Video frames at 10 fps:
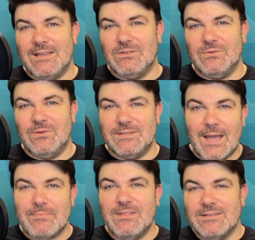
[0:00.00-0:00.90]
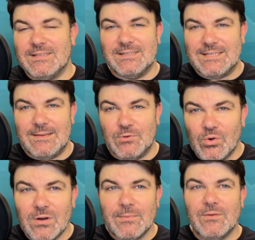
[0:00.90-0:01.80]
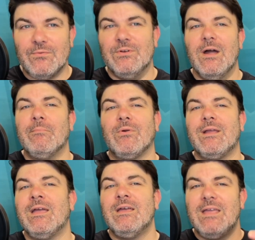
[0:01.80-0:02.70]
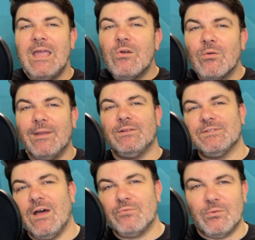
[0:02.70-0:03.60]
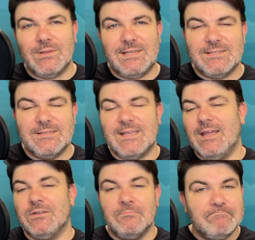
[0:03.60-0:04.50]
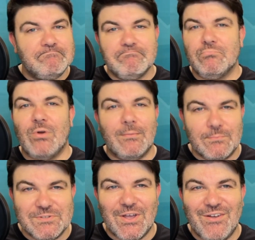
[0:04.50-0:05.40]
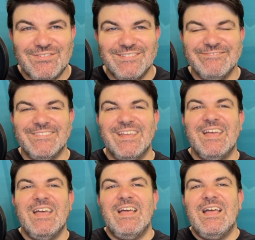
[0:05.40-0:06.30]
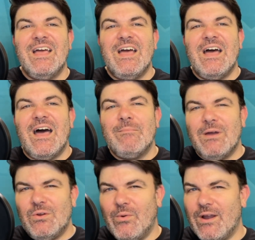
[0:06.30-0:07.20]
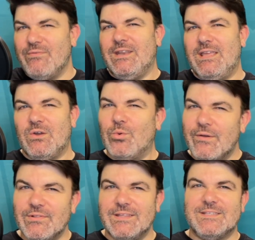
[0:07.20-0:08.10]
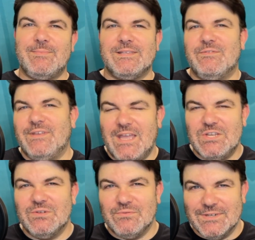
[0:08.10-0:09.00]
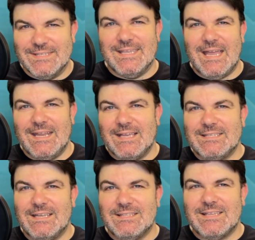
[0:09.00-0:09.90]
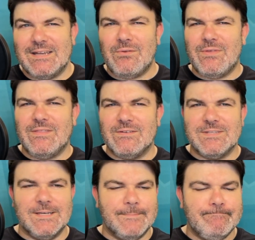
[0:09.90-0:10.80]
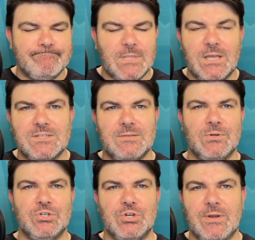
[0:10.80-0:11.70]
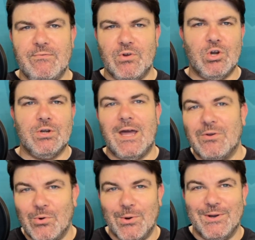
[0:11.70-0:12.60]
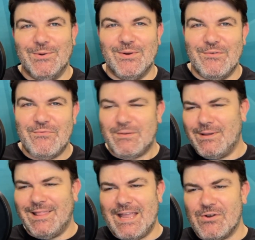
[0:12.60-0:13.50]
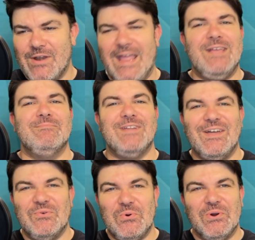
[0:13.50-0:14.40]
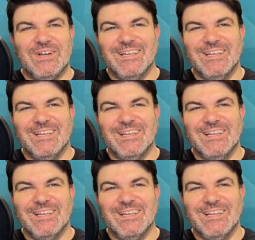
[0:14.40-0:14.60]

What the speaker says: to adopt this as a team norm for numbering incremental software releases, and problem solved. I'm unaware of any equivalent specification for design assets. I don't think there's a customerjourneyver.org or a figmalayername.org.